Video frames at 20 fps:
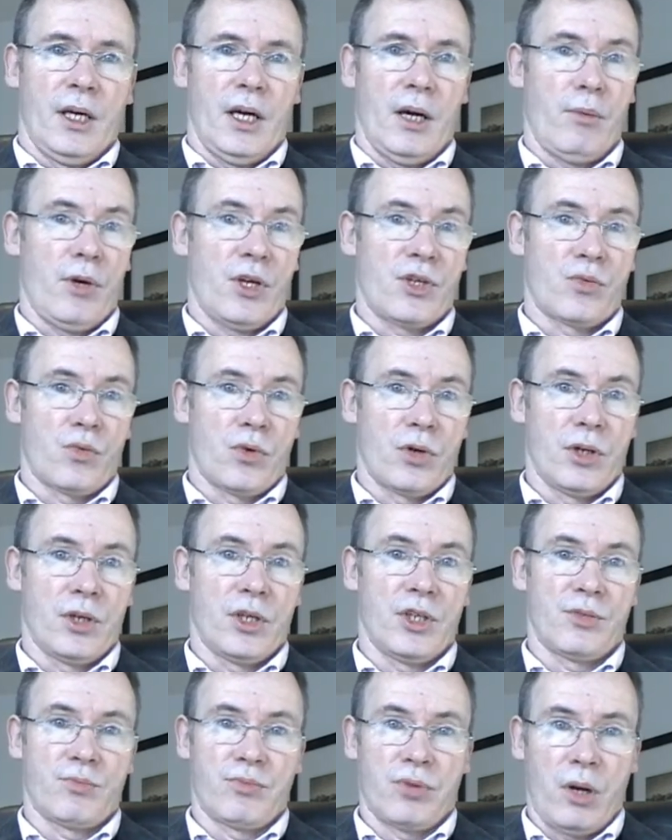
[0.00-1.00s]
MS
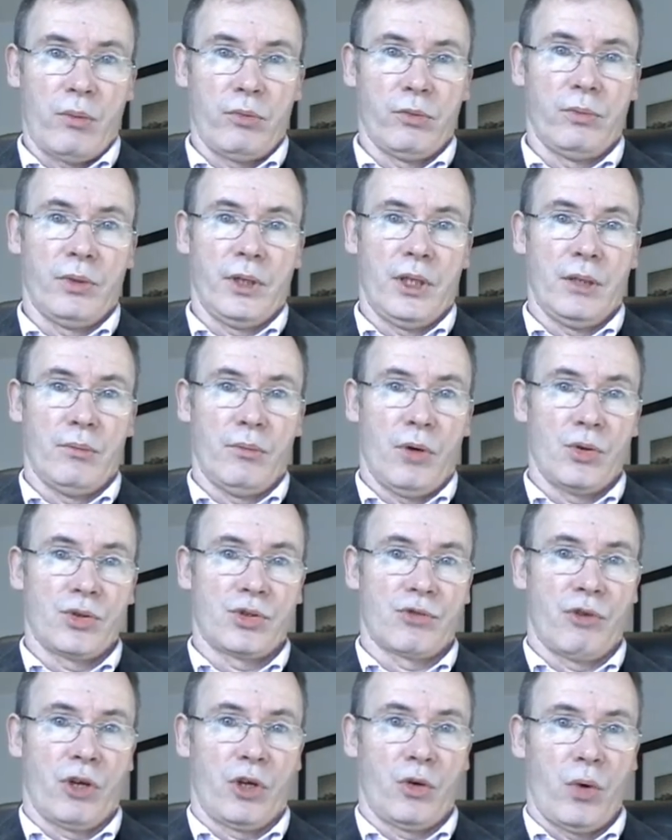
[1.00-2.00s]
Word is probably the
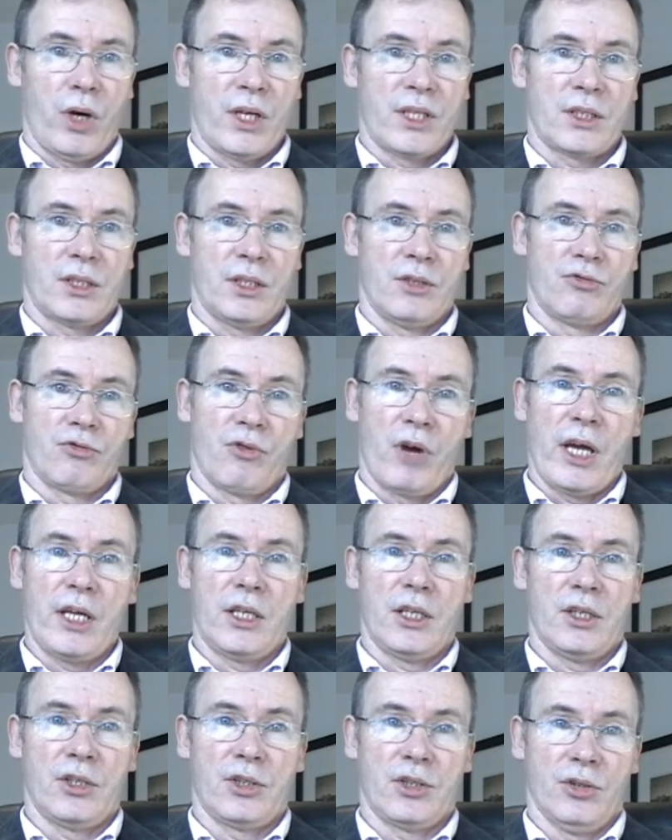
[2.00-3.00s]
most requested
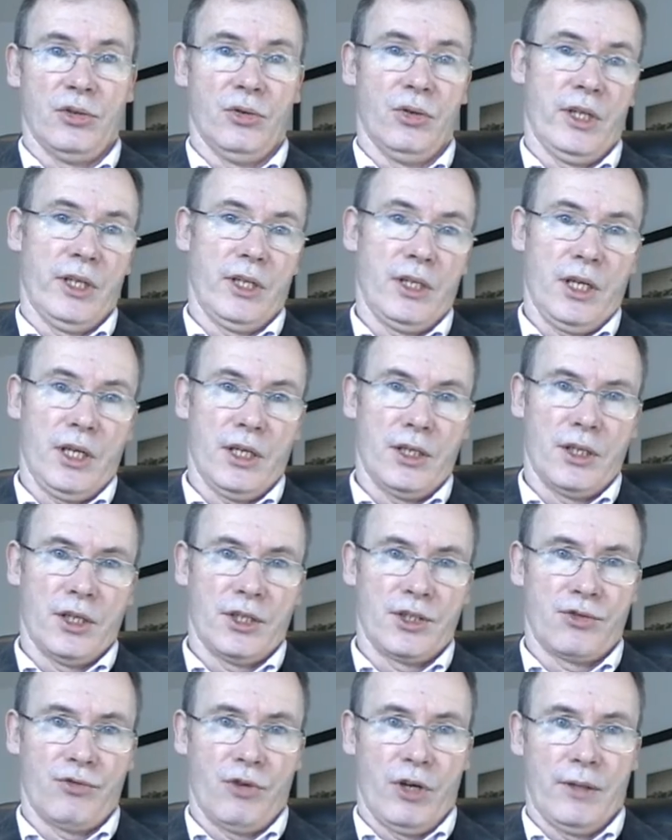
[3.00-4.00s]
writing tool in the
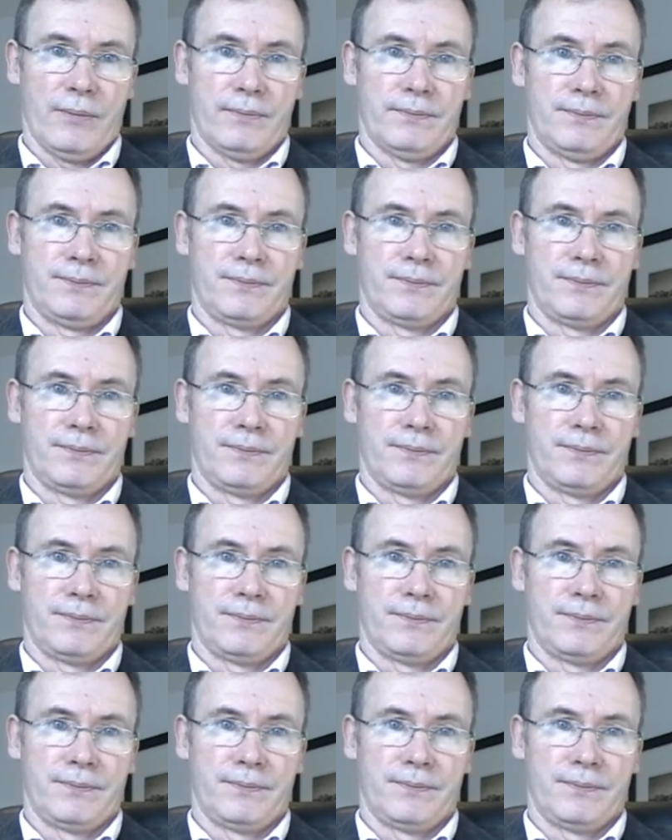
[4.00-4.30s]
industry.